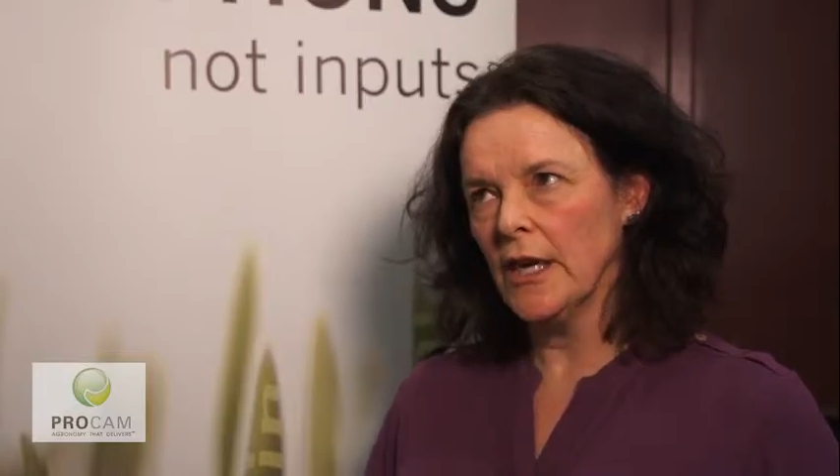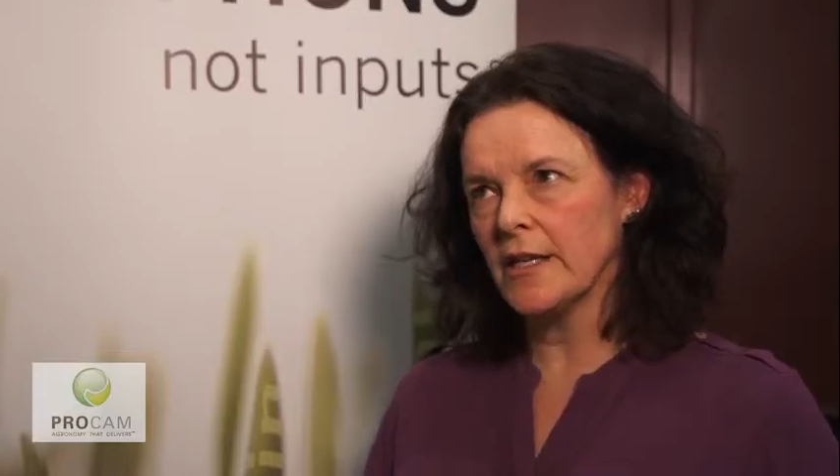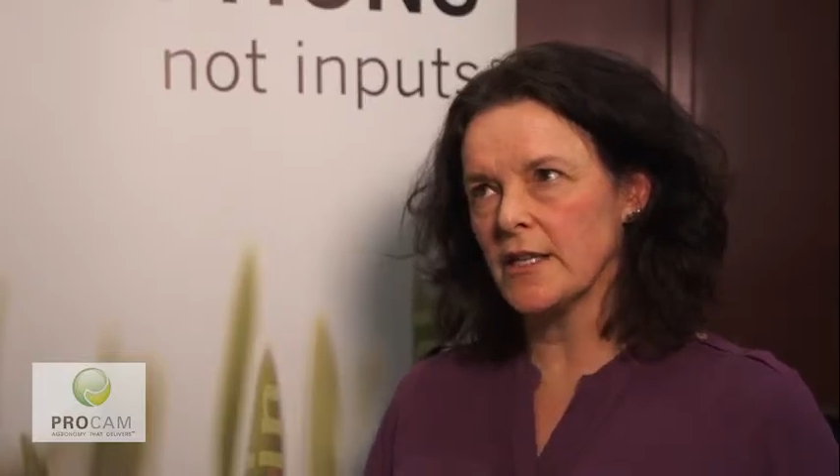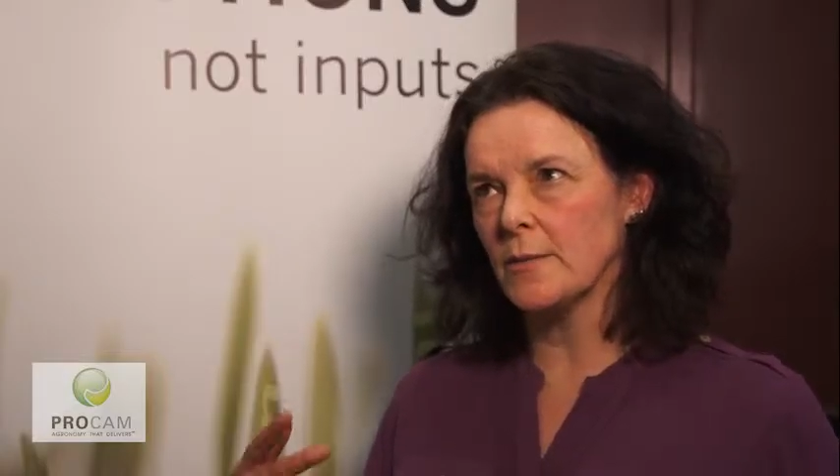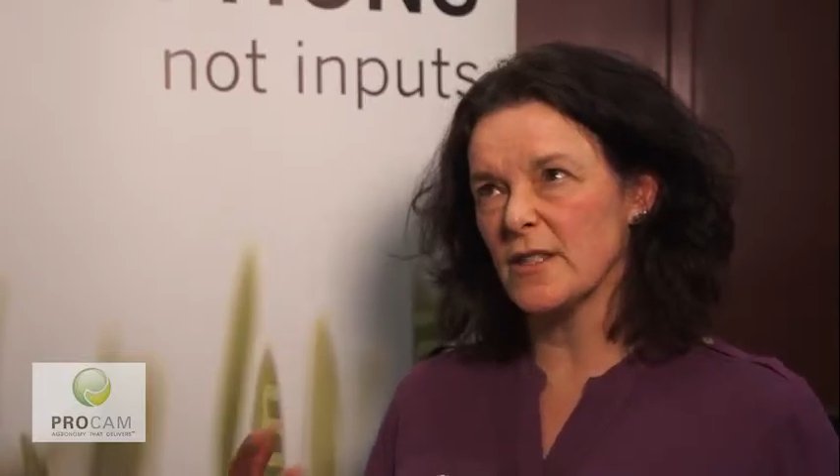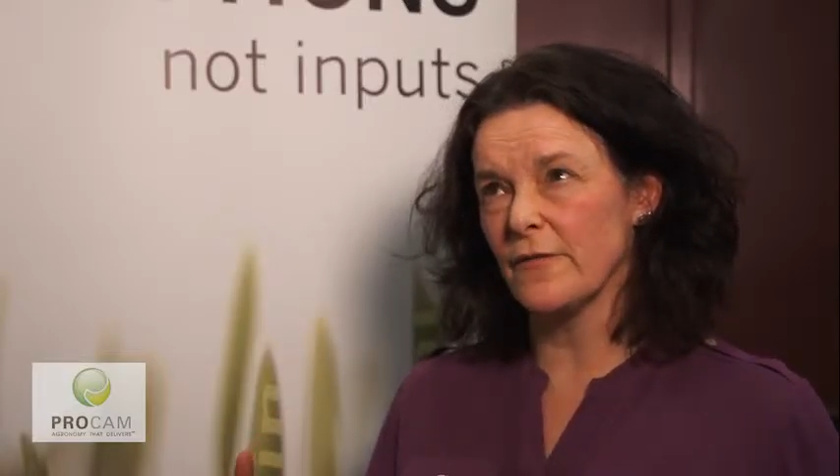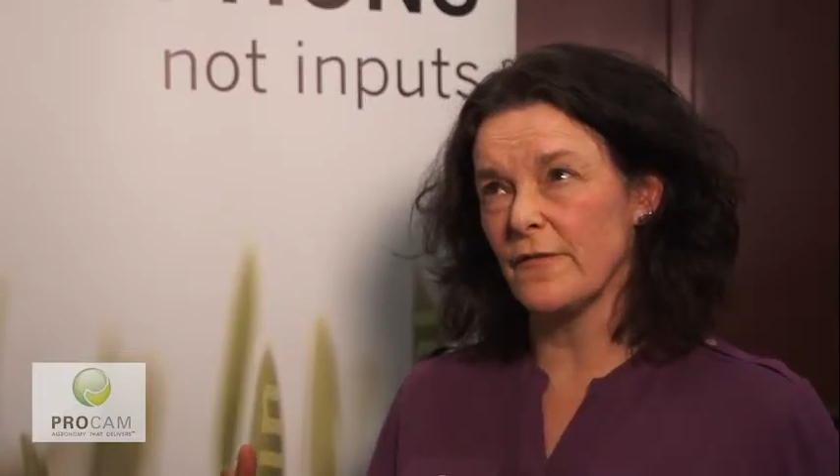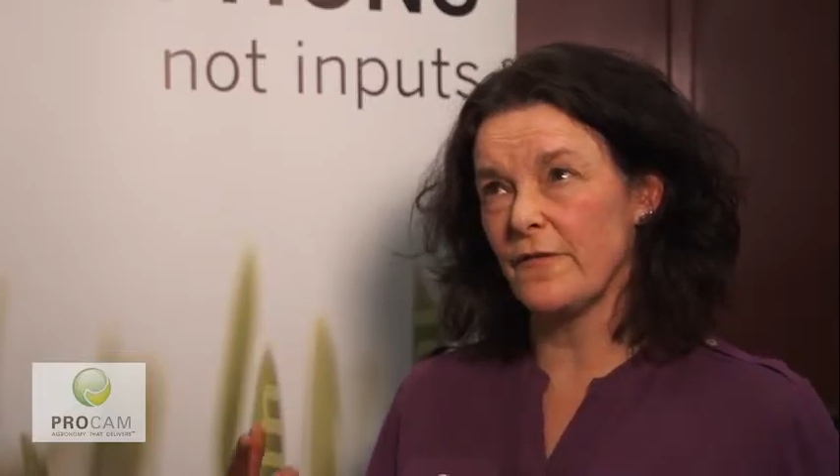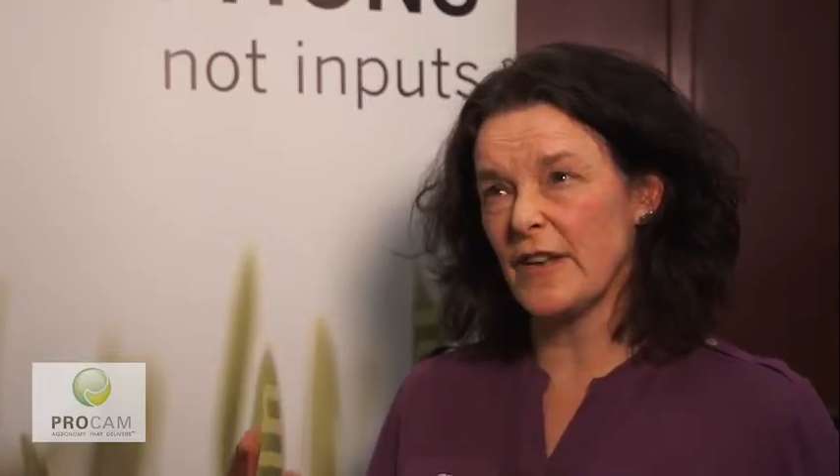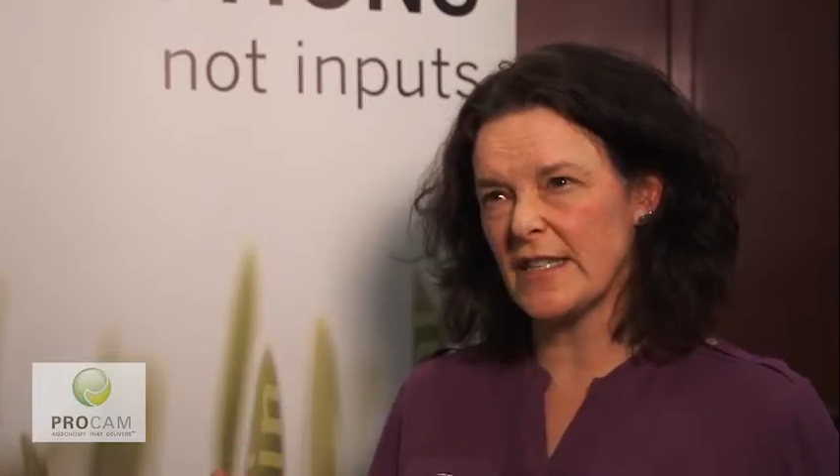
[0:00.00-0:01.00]
In terms of
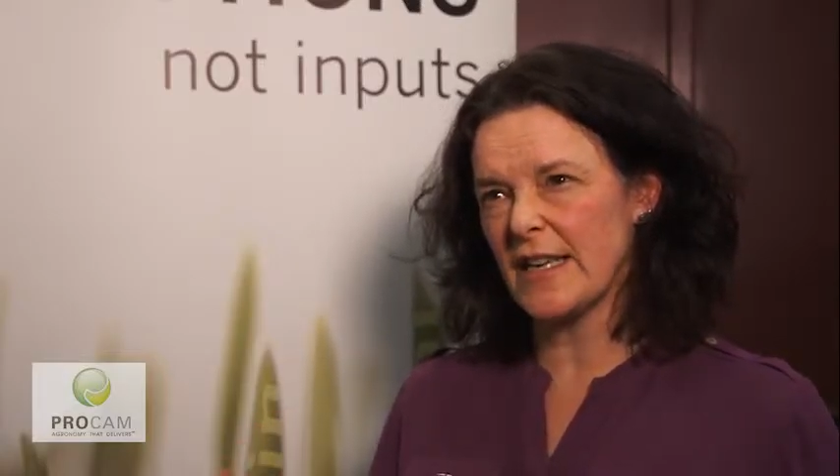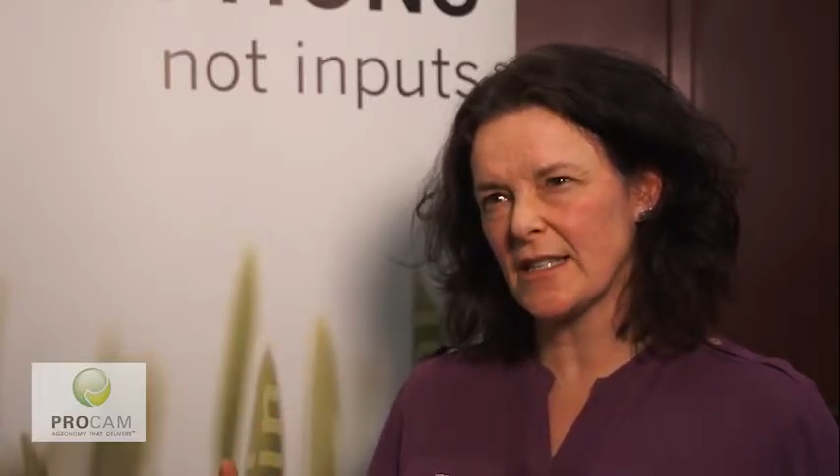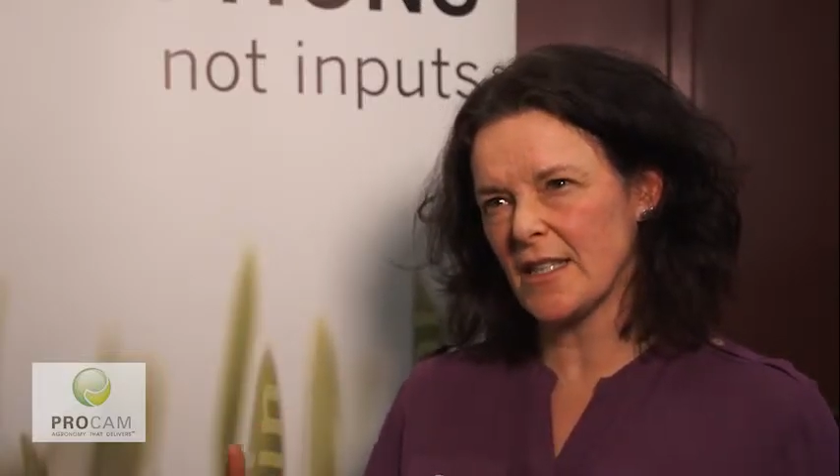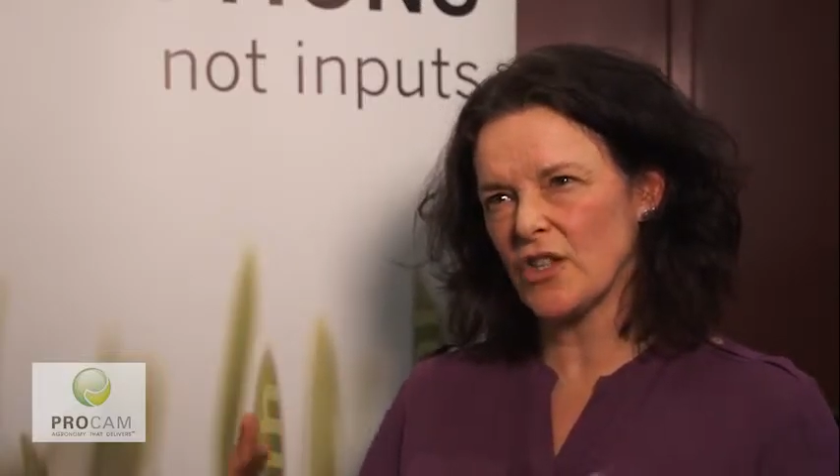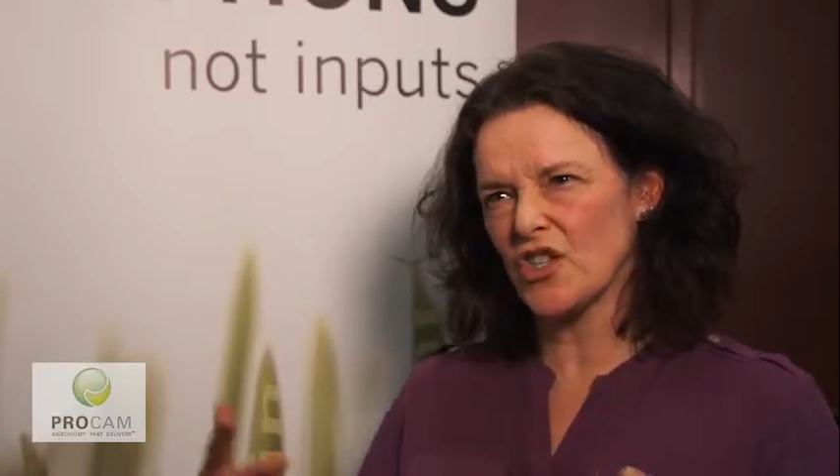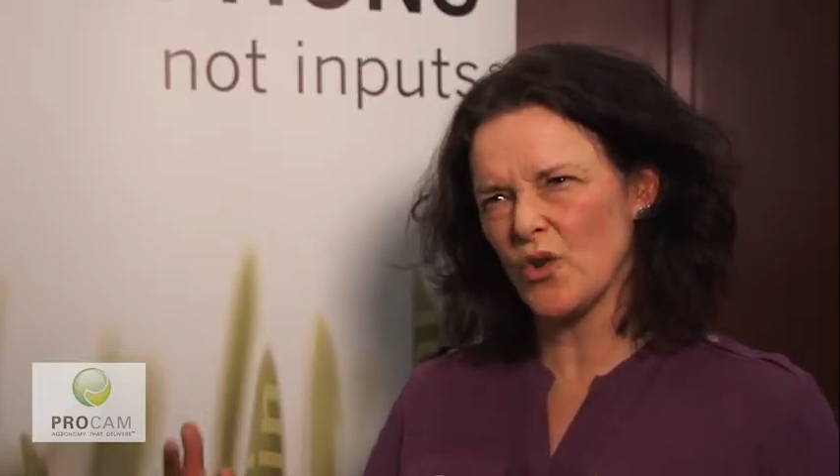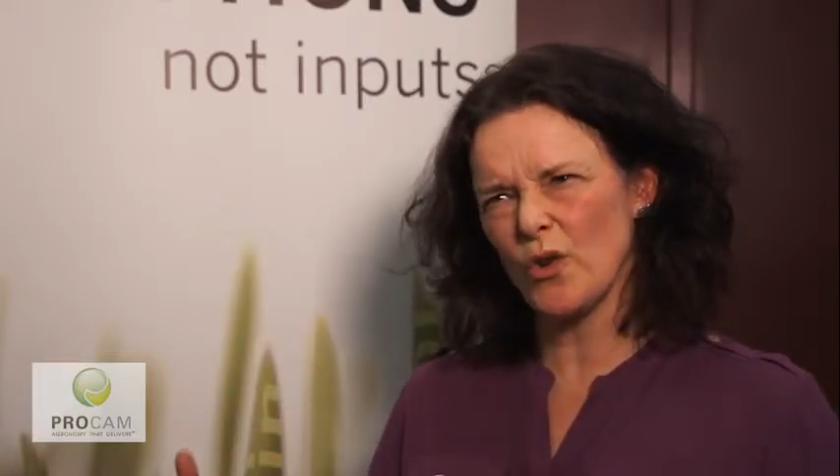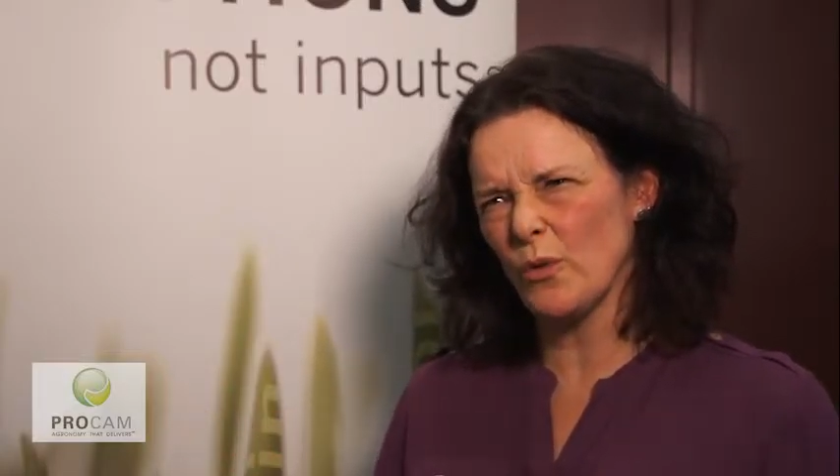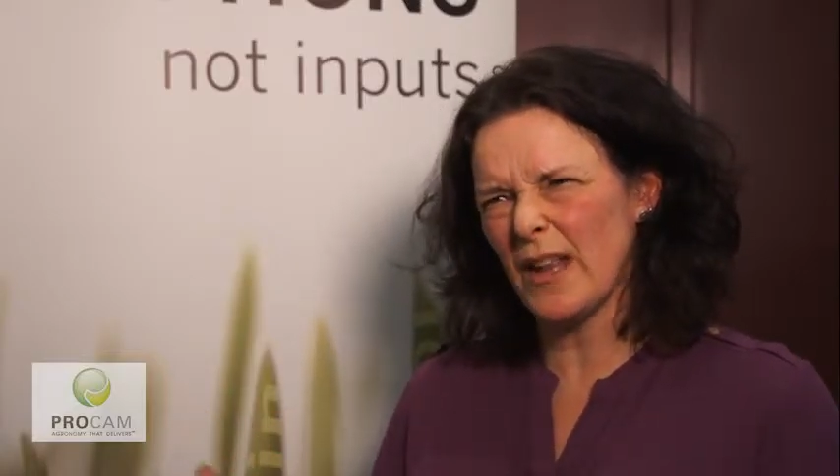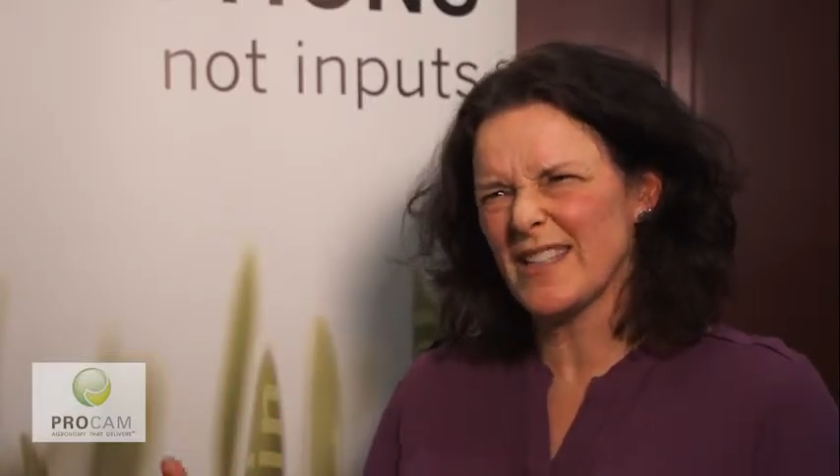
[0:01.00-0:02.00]
physics in the soil, well,